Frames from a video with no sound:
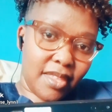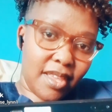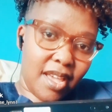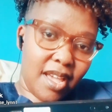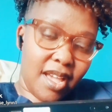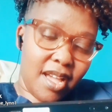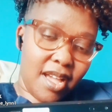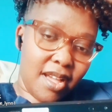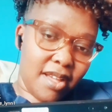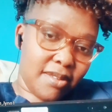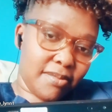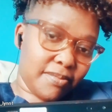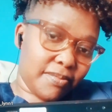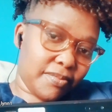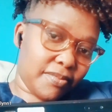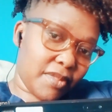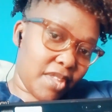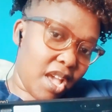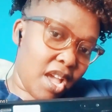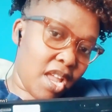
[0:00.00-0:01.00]

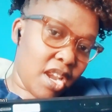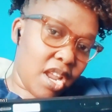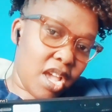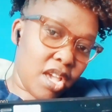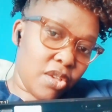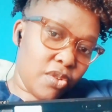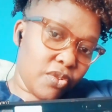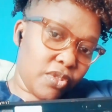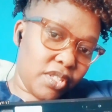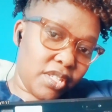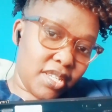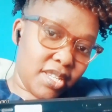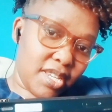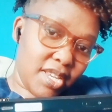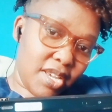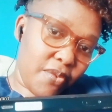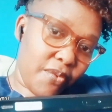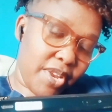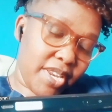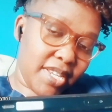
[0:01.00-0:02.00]
An
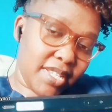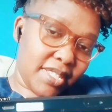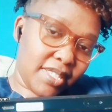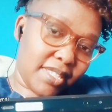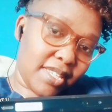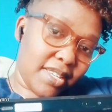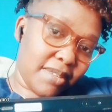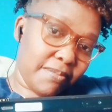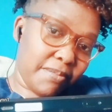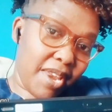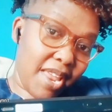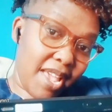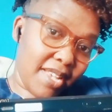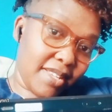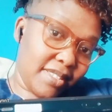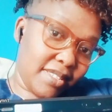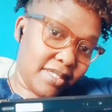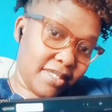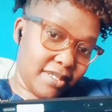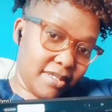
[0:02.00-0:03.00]
Iucd, when it's in
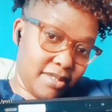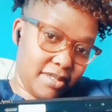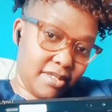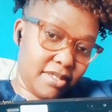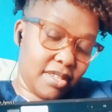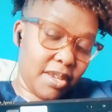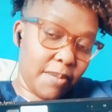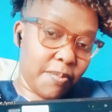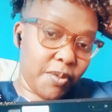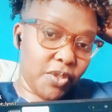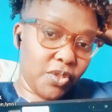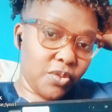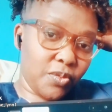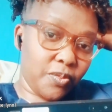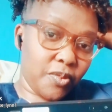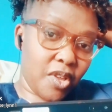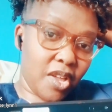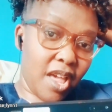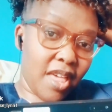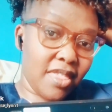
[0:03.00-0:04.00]
place, is supposed
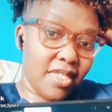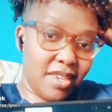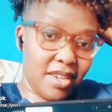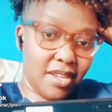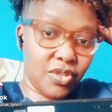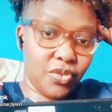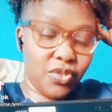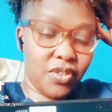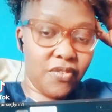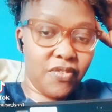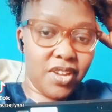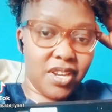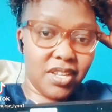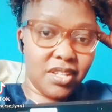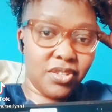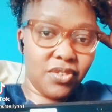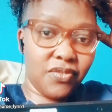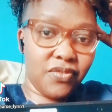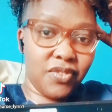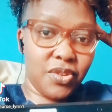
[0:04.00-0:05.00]
to adhere to the
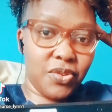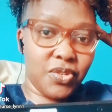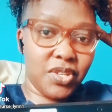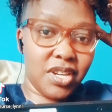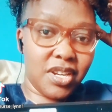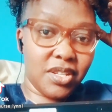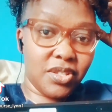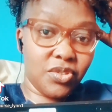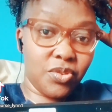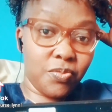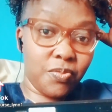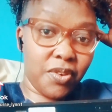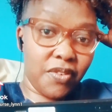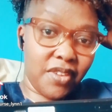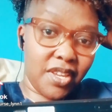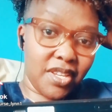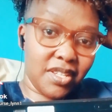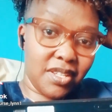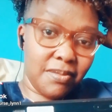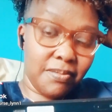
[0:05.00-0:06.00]
fundus of the uterus to
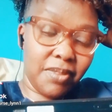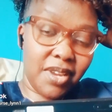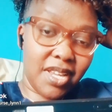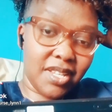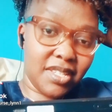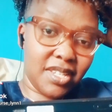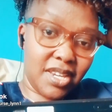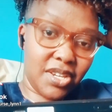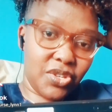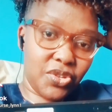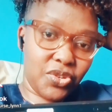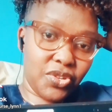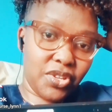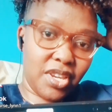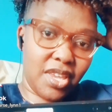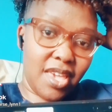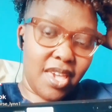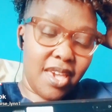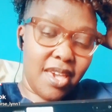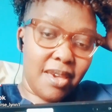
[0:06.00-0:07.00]
prevent
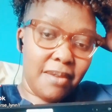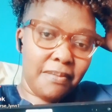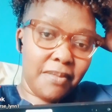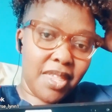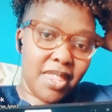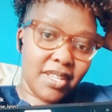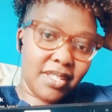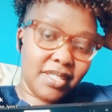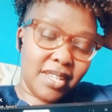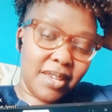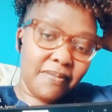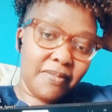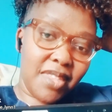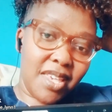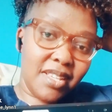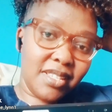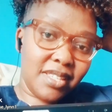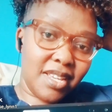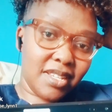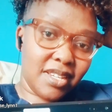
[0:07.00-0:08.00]
implantation. But there are some
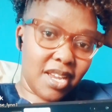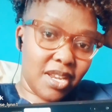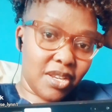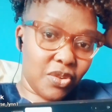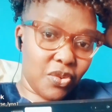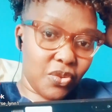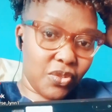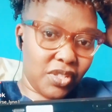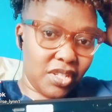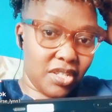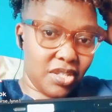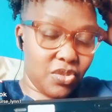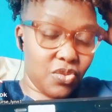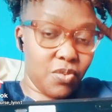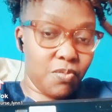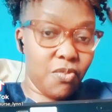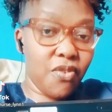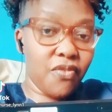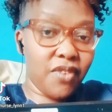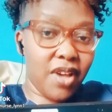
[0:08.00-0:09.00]
things that can cause it
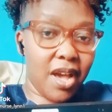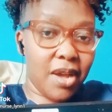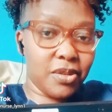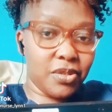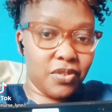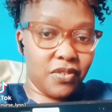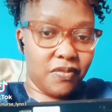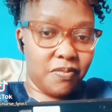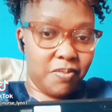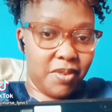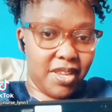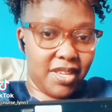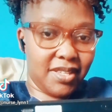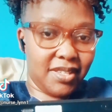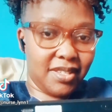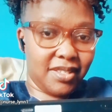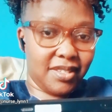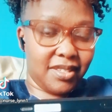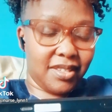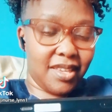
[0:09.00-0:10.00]
to move out of
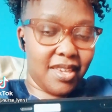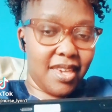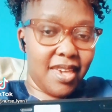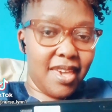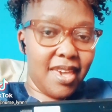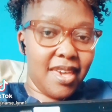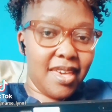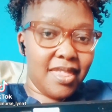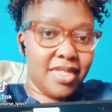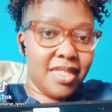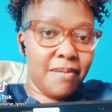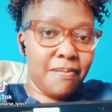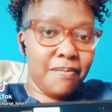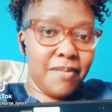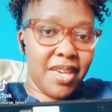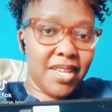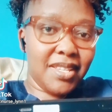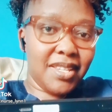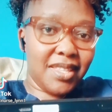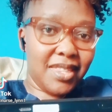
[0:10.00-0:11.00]
place. The
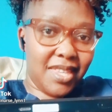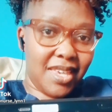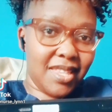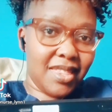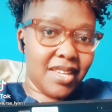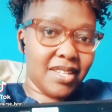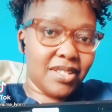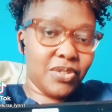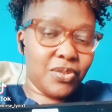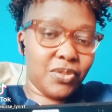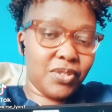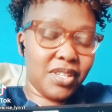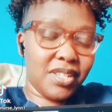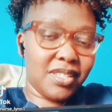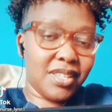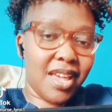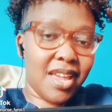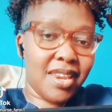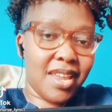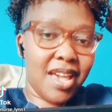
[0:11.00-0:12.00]
major thing that
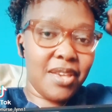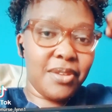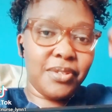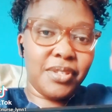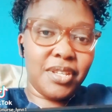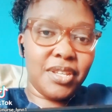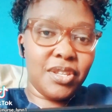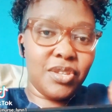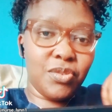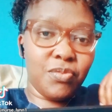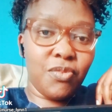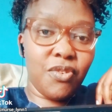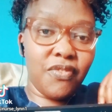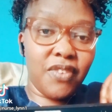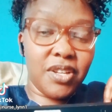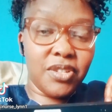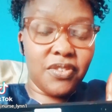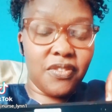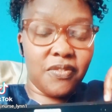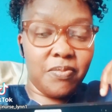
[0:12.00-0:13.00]
causes an Iucd to
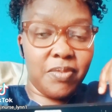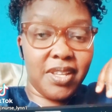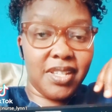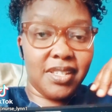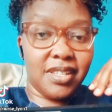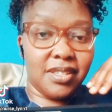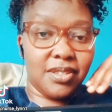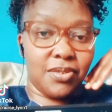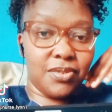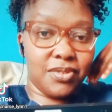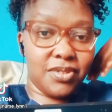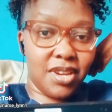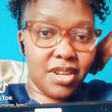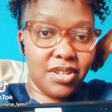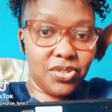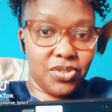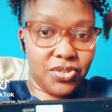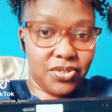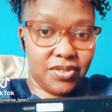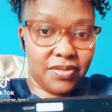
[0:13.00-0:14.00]
move out of place is
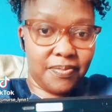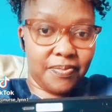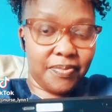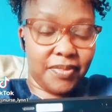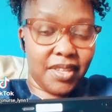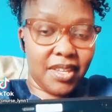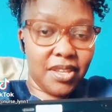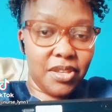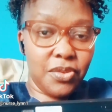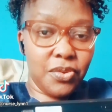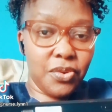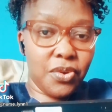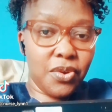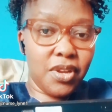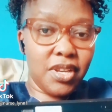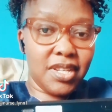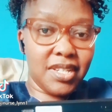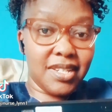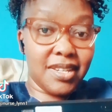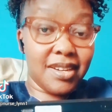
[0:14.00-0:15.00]
contraction. You
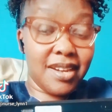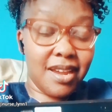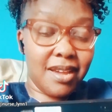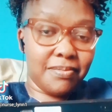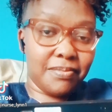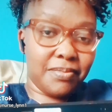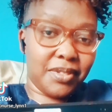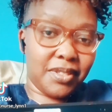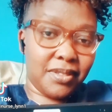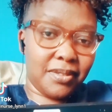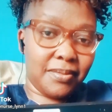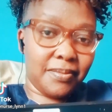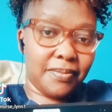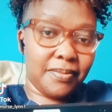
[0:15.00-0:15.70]
call it cramps.